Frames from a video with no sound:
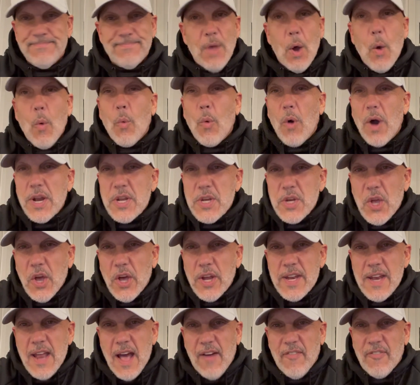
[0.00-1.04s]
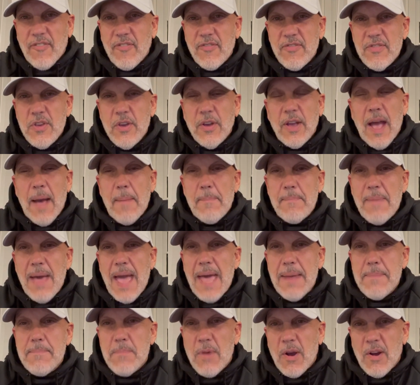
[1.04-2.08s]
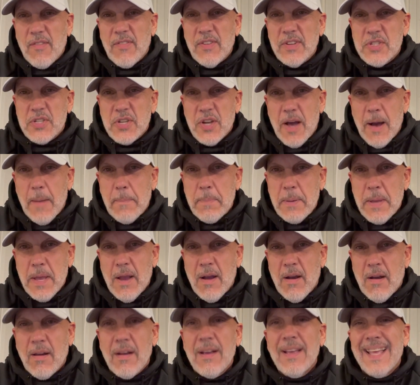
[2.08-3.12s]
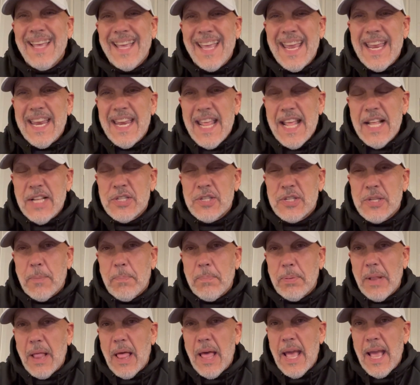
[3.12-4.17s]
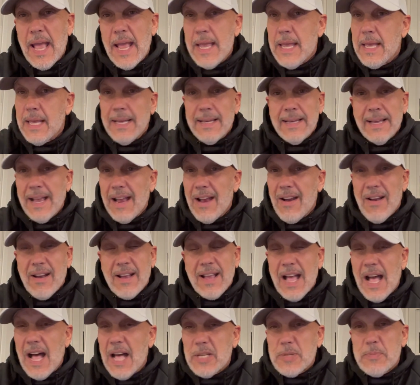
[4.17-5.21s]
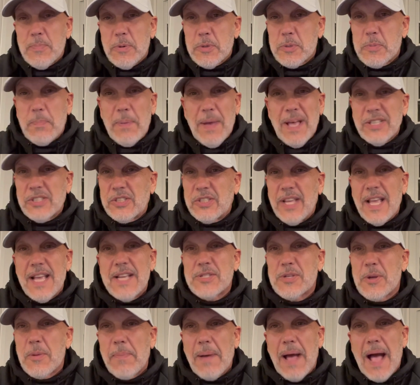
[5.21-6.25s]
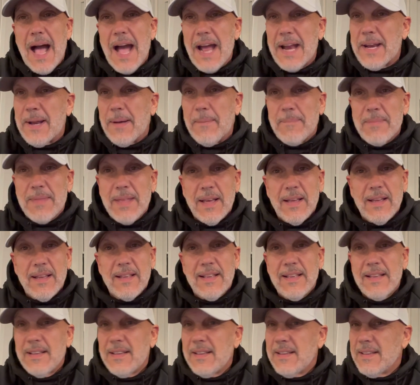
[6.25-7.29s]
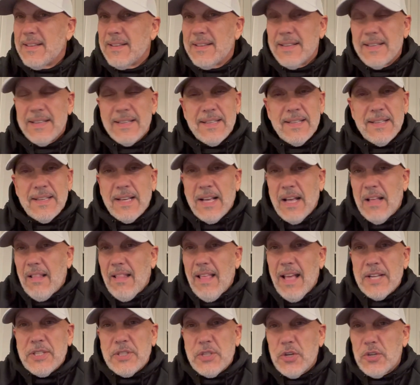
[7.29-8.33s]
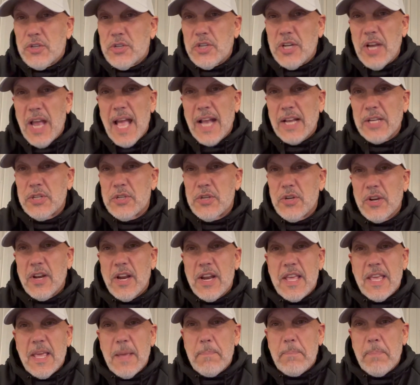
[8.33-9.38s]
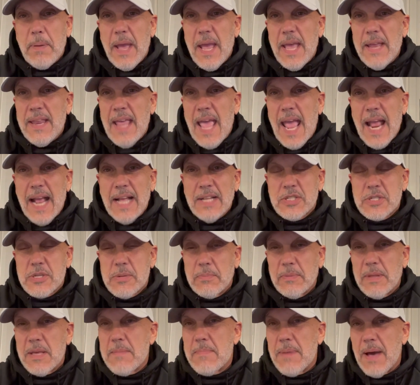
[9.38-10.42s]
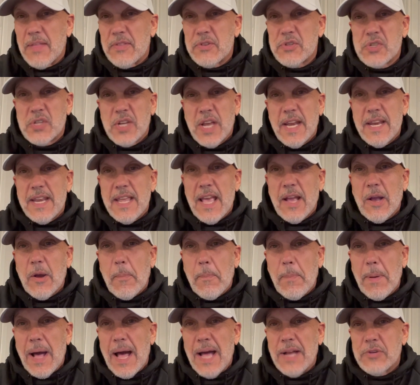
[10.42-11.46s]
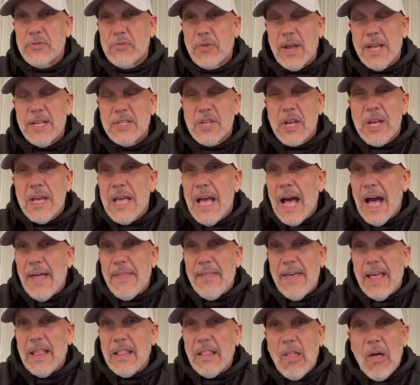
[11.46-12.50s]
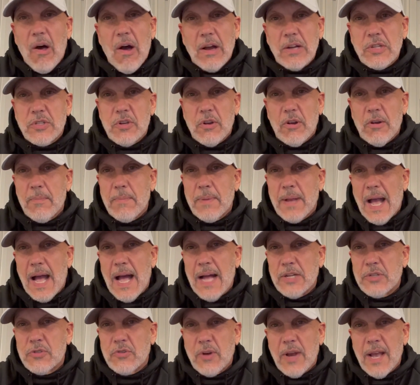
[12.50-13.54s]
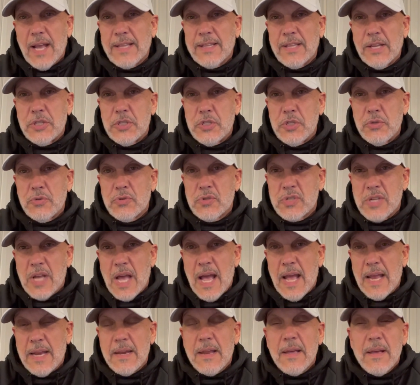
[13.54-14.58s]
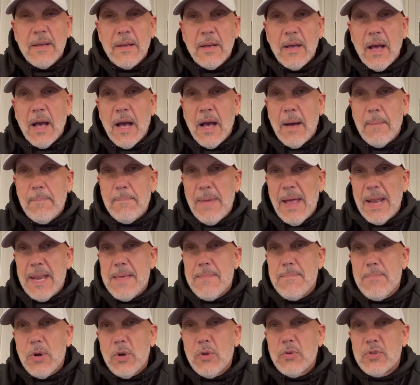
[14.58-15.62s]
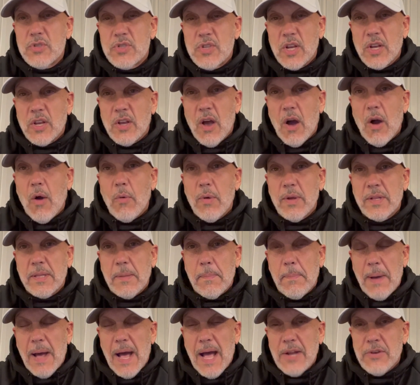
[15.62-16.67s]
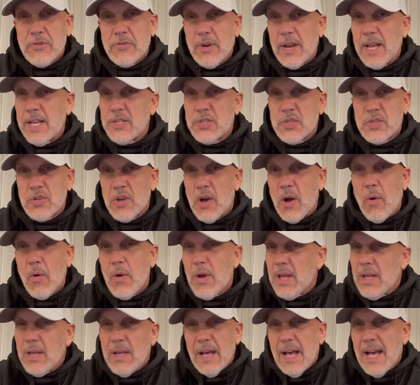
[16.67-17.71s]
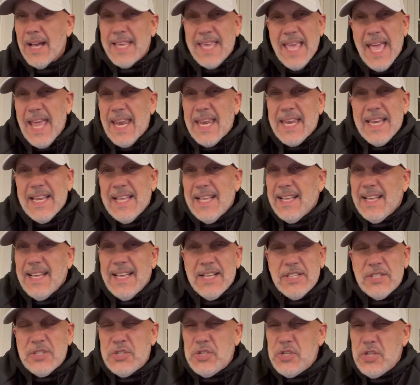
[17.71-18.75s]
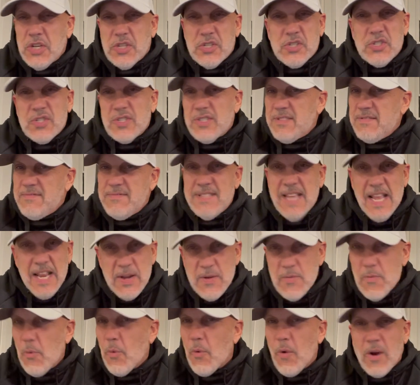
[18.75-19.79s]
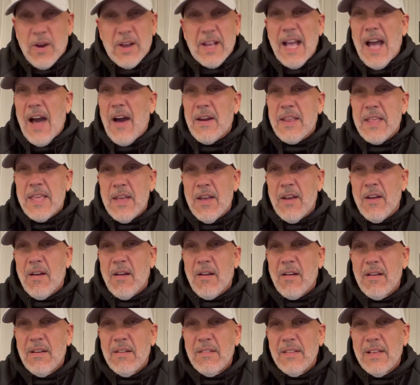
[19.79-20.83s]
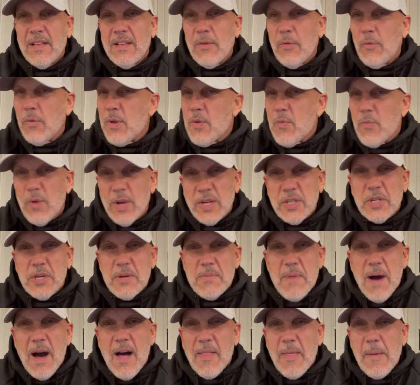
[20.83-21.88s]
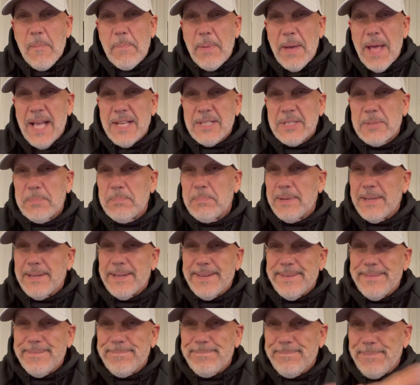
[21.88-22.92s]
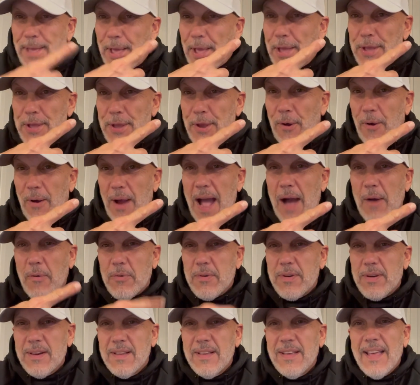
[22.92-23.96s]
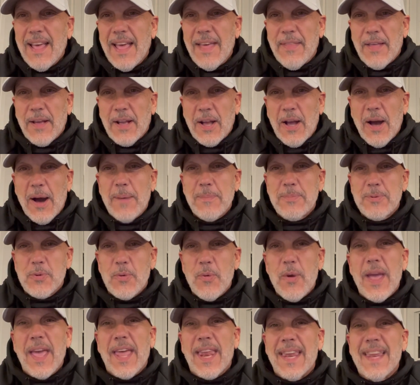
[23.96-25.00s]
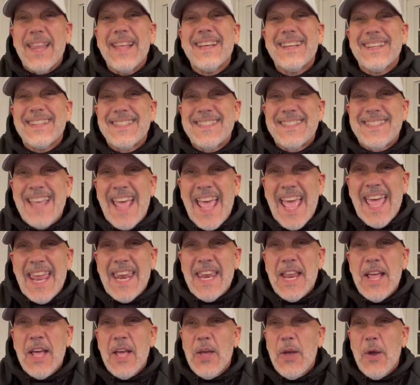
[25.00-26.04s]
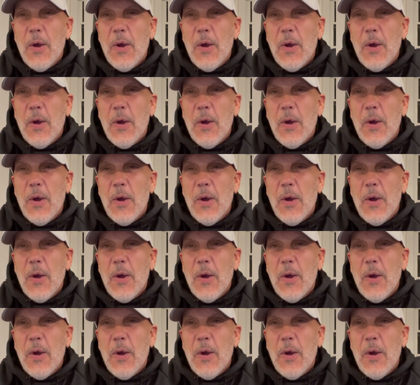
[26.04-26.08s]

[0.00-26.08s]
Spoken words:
Wasn't good enough. You got Matt Mervis up here. He needs to play. Eric Hosmer's best days are behind him. Collect your checks. You're going to get paid handsomely by the San Diego Padres on that long-term contract that you signed many moons ago with the Padres. So, again, it just didn't work out here. We wish him all the best, but you're out. And the Cubs win 10-1.